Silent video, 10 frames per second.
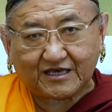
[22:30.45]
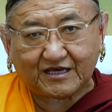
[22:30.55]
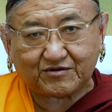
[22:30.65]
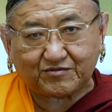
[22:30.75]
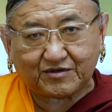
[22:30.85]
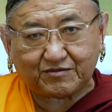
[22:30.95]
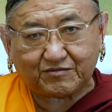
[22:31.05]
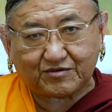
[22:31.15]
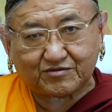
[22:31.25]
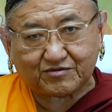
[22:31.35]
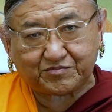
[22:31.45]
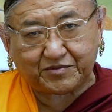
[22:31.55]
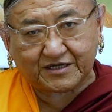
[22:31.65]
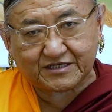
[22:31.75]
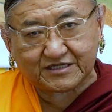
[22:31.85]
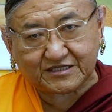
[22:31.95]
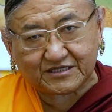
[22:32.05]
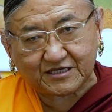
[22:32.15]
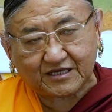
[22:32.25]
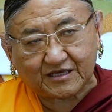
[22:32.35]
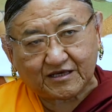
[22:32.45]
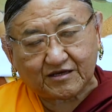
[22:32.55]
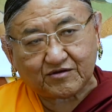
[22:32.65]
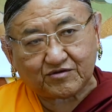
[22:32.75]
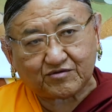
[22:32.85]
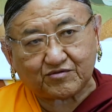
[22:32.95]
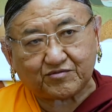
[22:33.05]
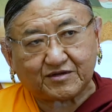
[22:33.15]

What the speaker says: And when we do practice, you